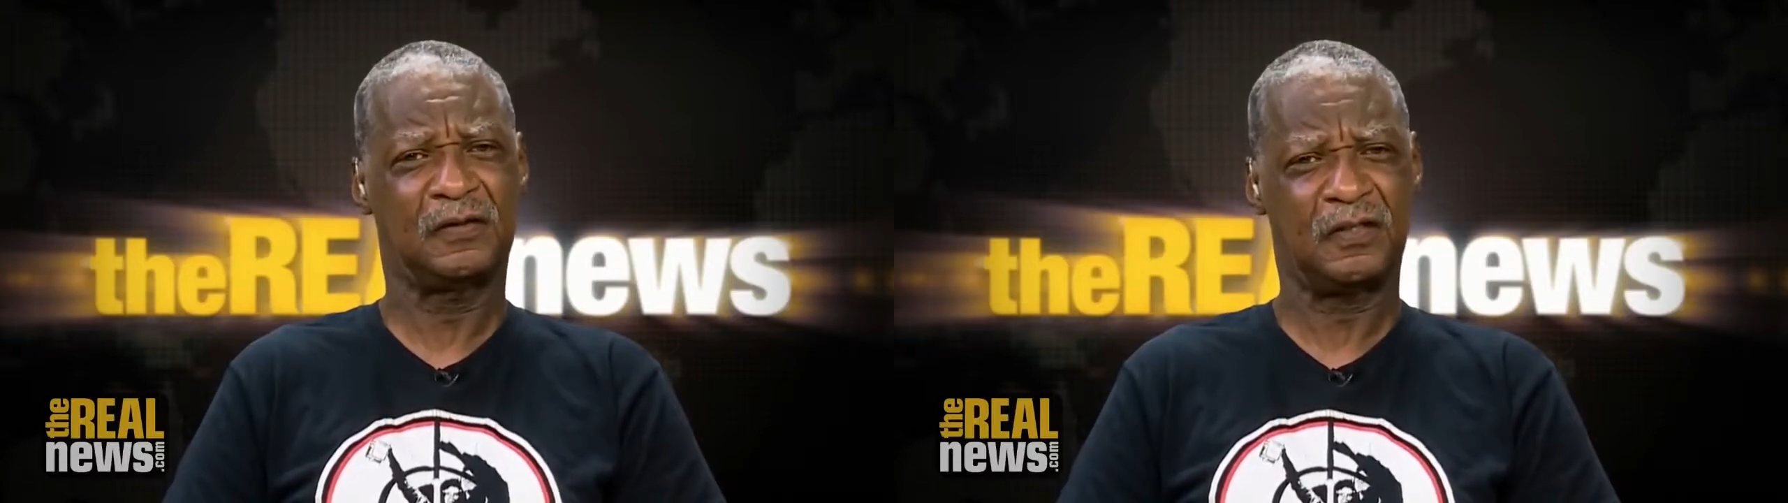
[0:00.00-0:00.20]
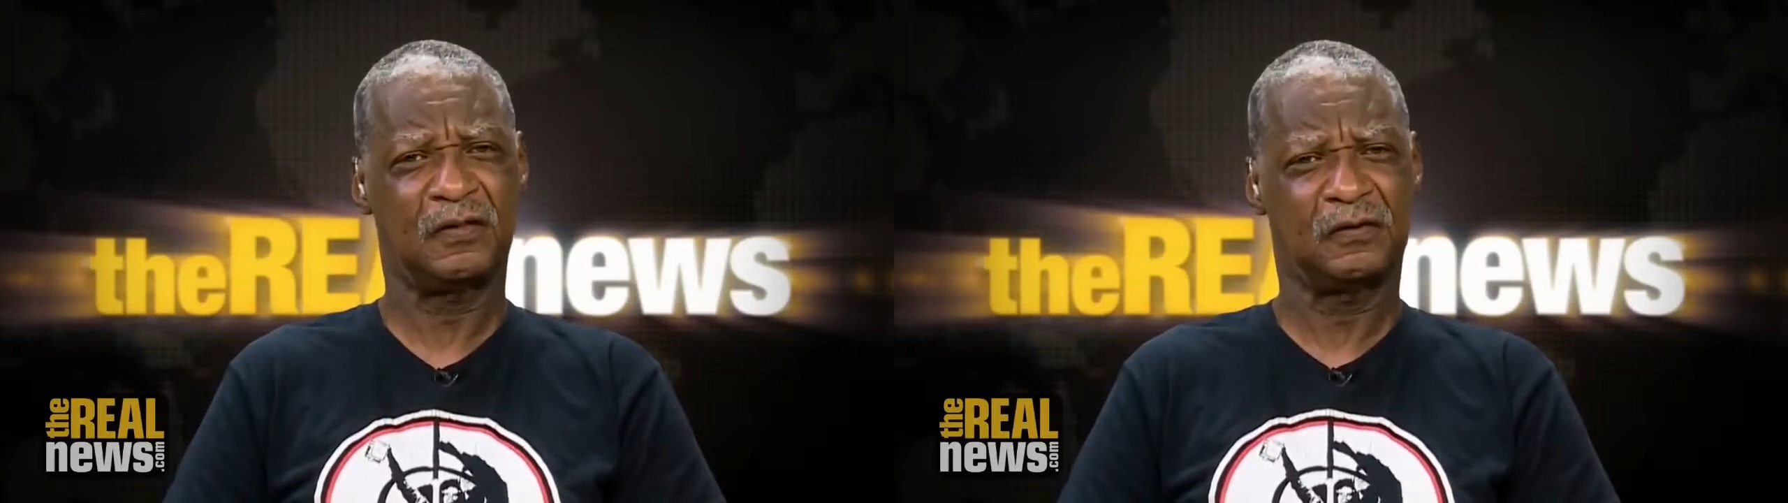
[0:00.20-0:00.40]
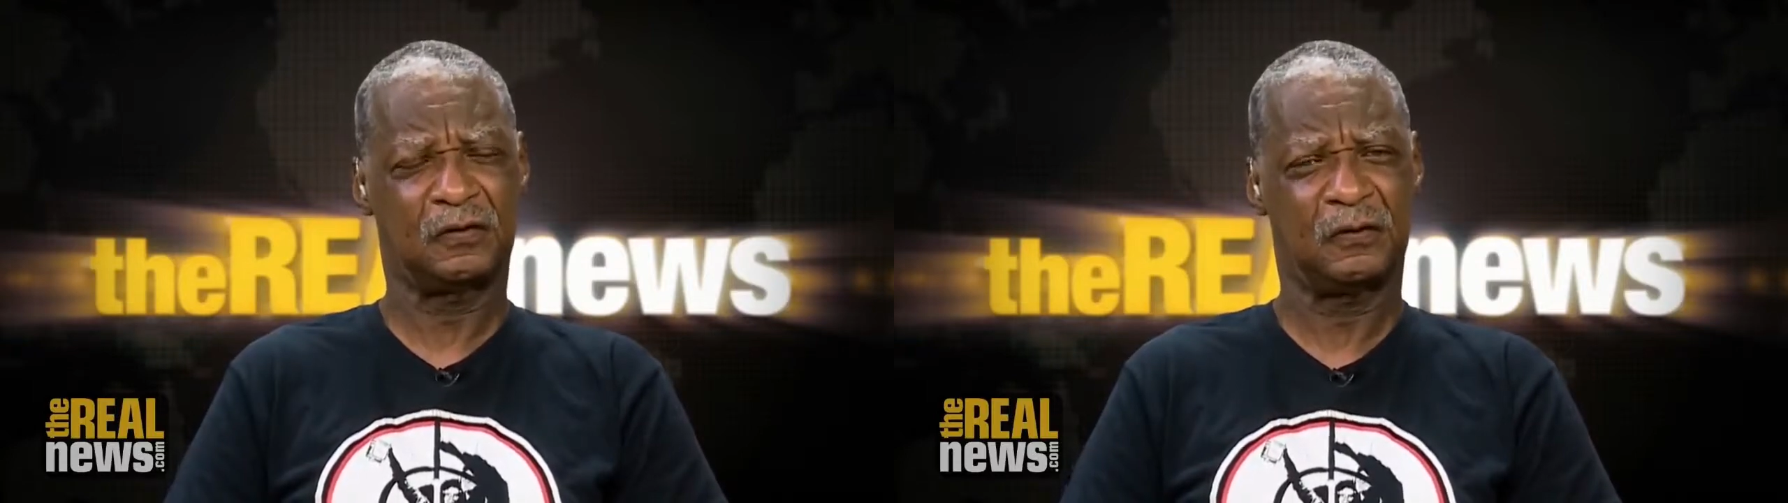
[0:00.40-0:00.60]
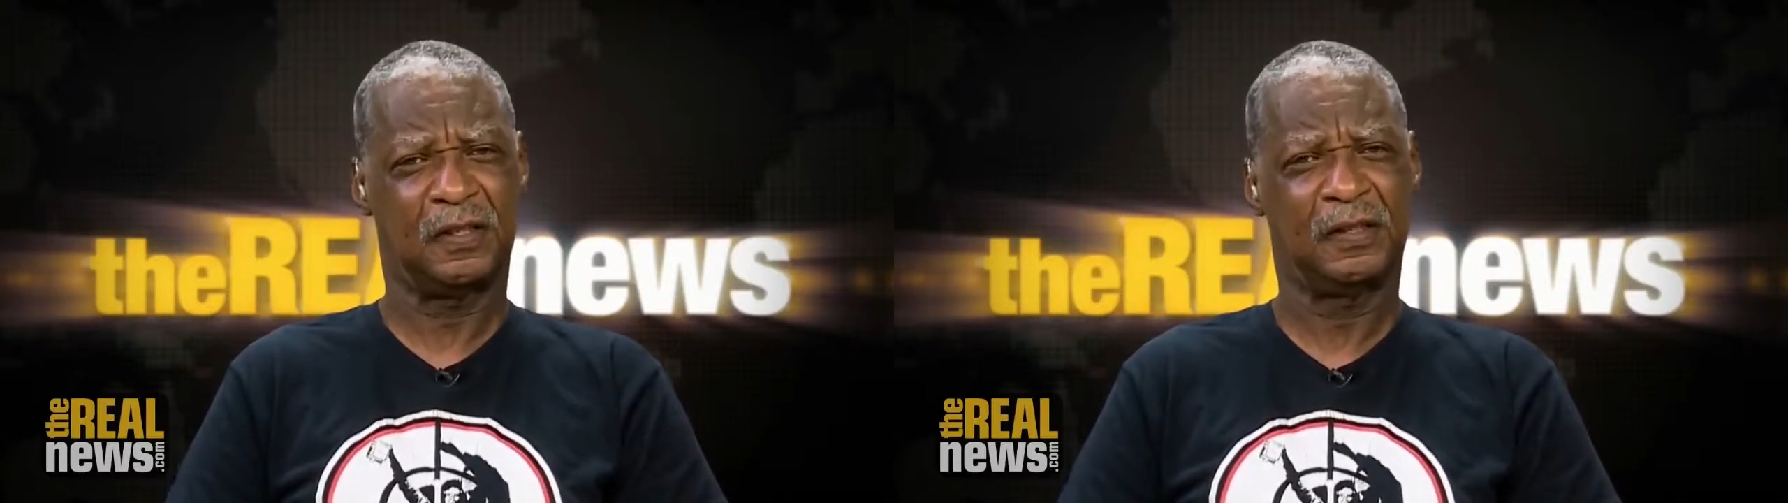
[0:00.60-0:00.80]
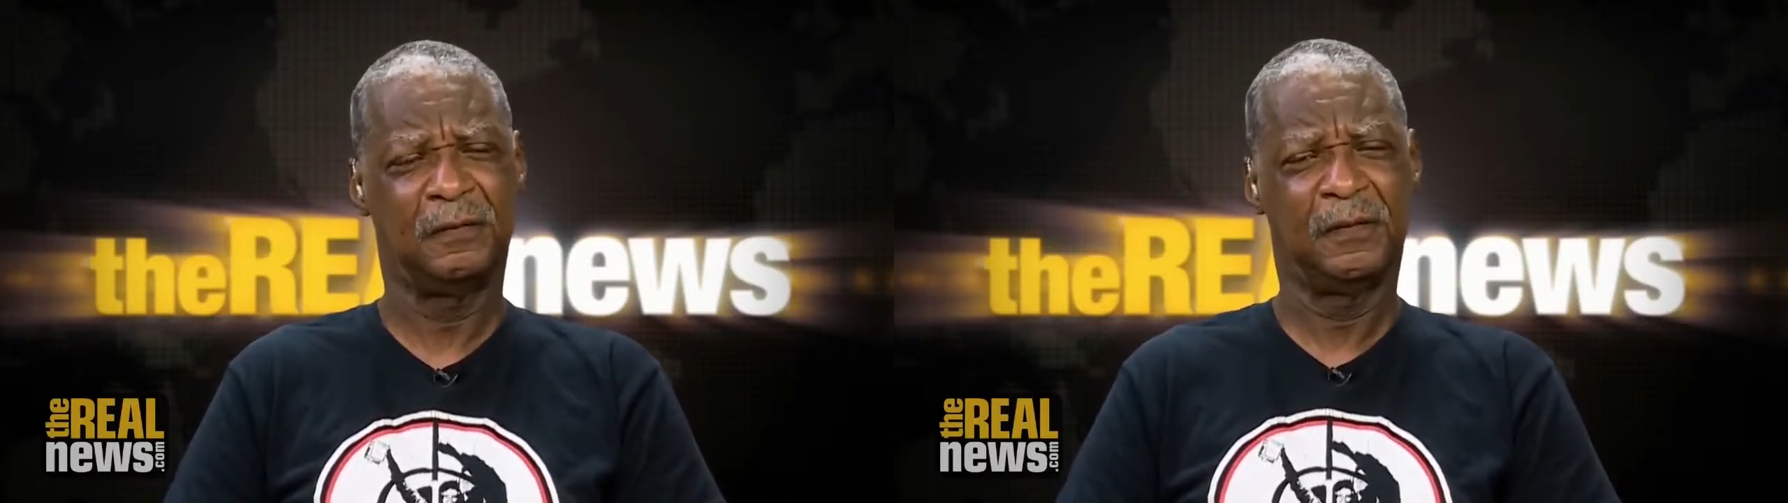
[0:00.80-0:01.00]

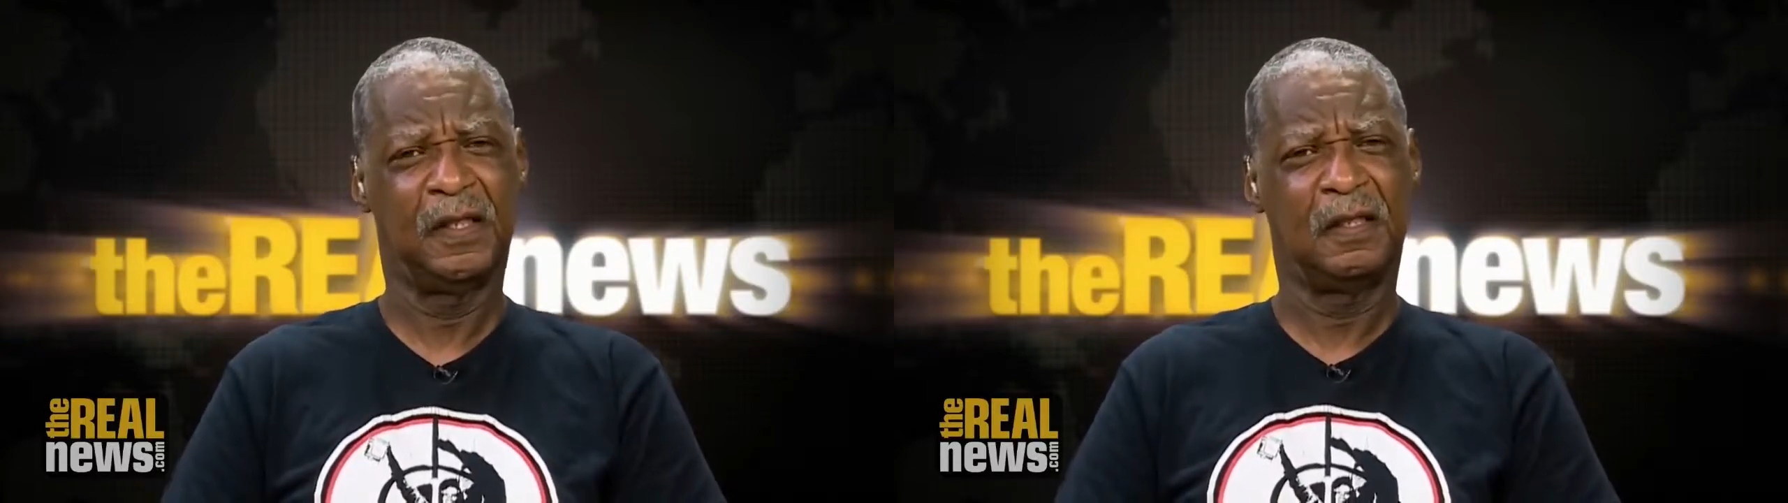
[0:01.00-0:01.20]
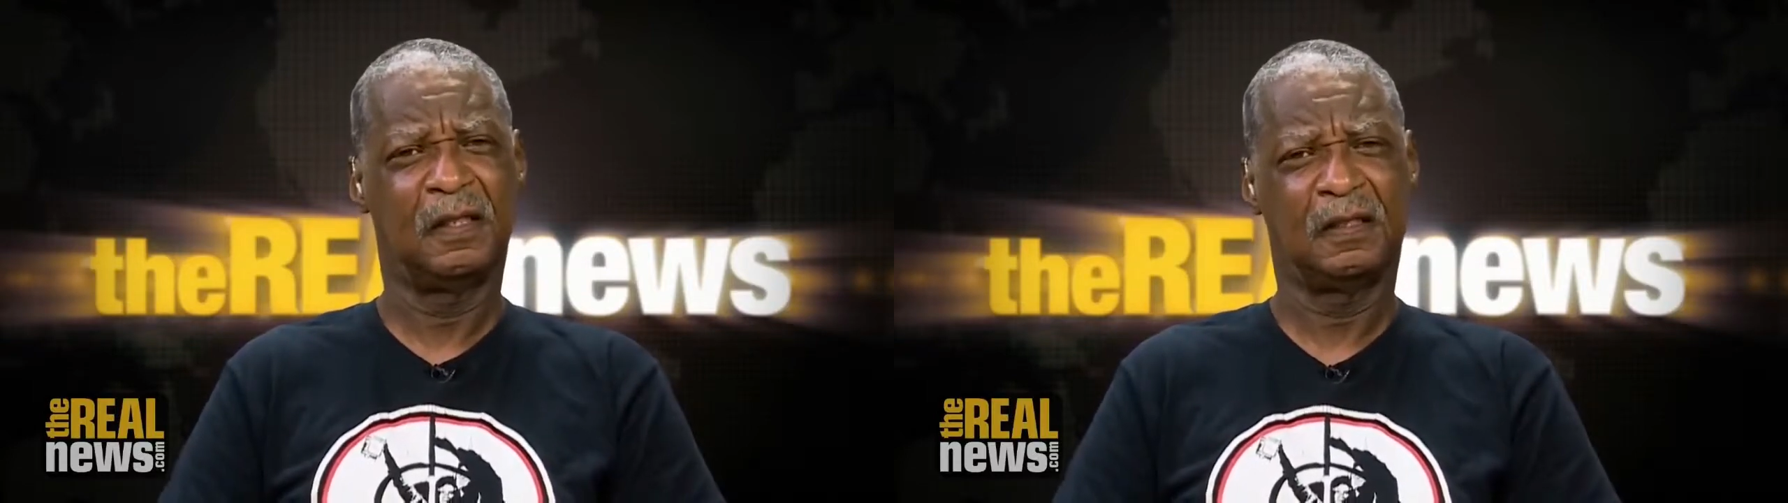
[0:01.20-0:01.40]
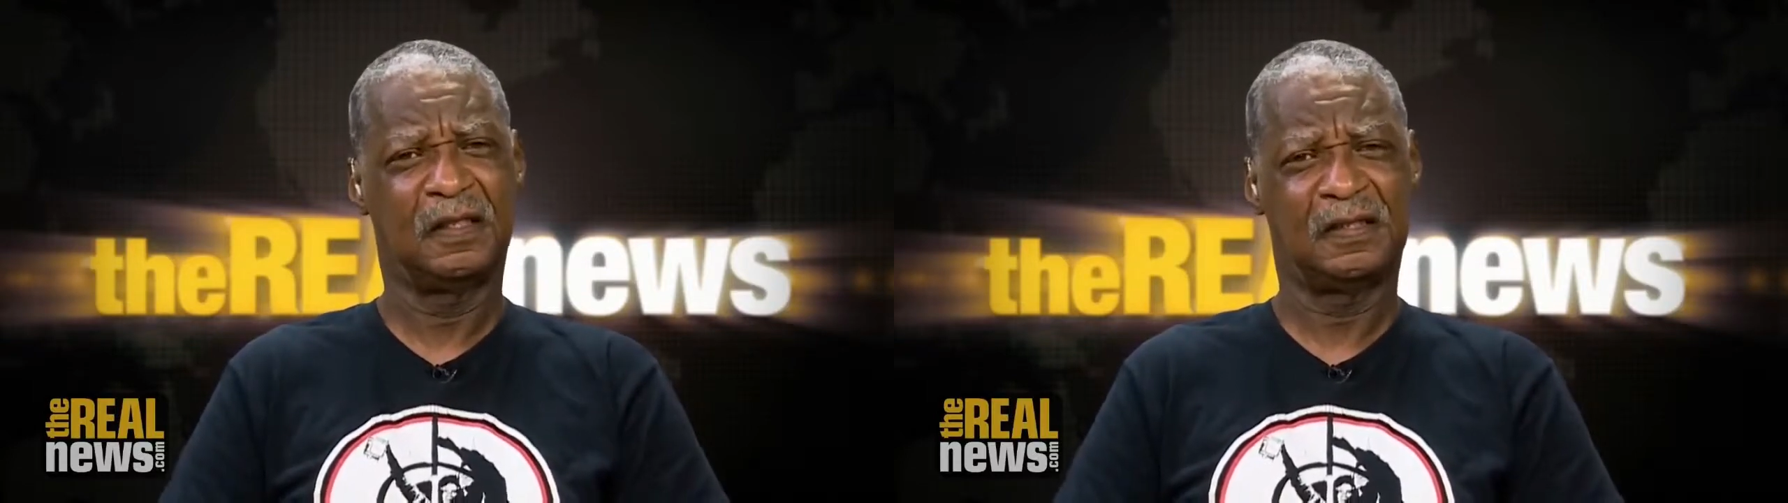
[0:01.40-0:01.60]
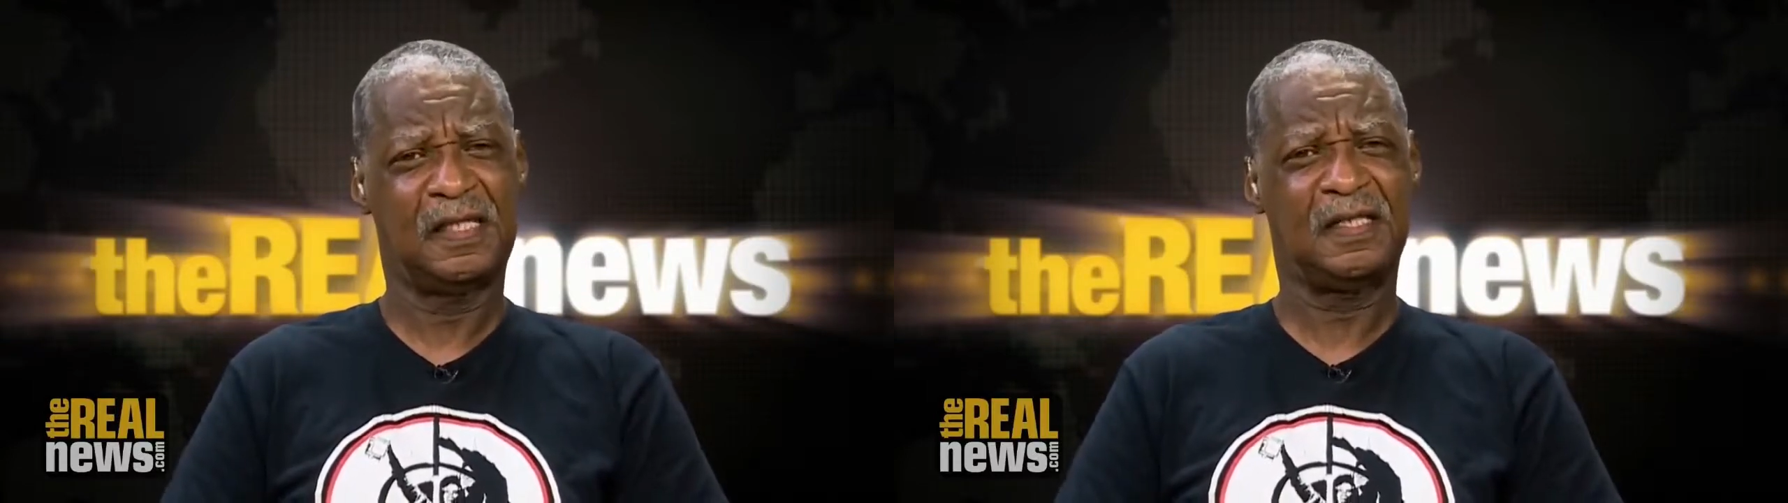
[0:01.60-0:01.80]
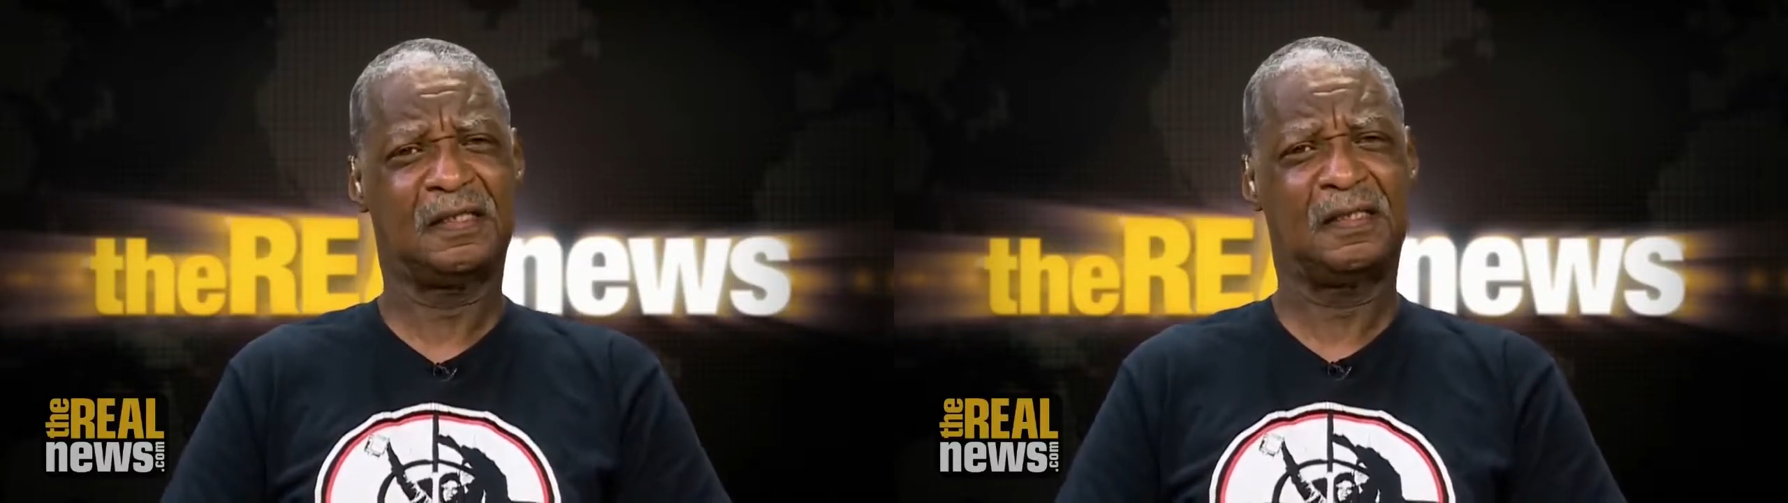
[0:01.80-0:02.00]
territory. Is
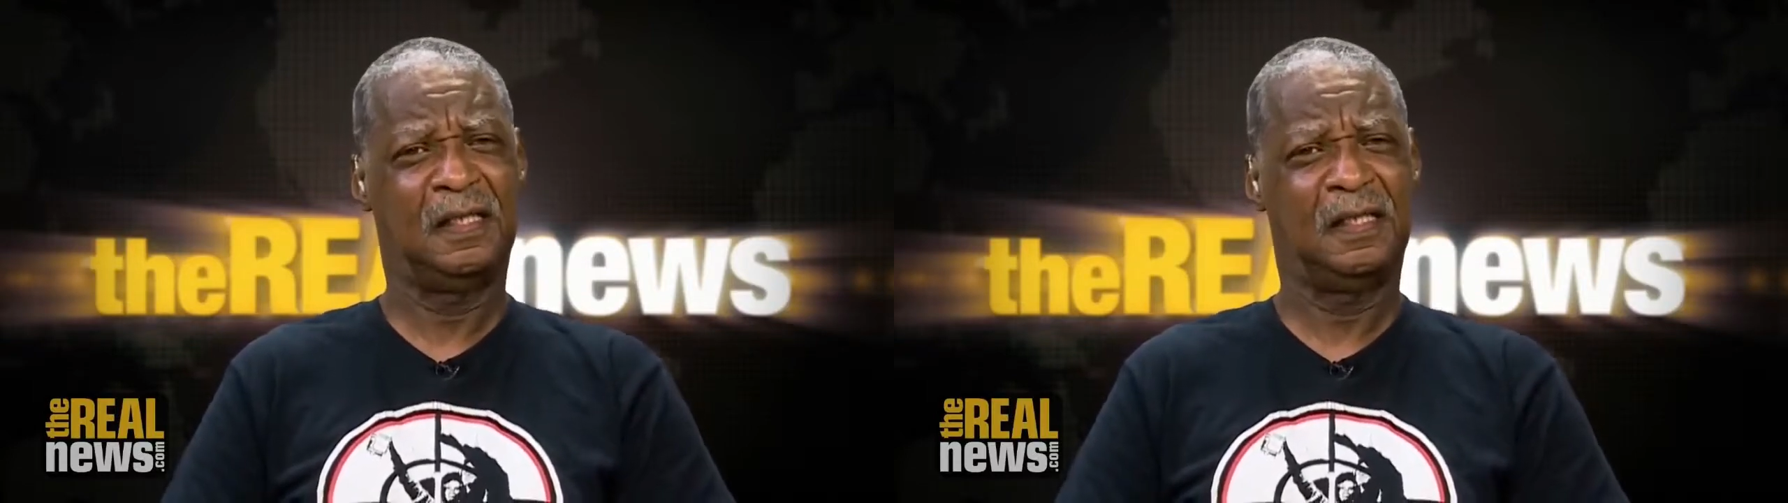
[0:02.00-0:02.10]
that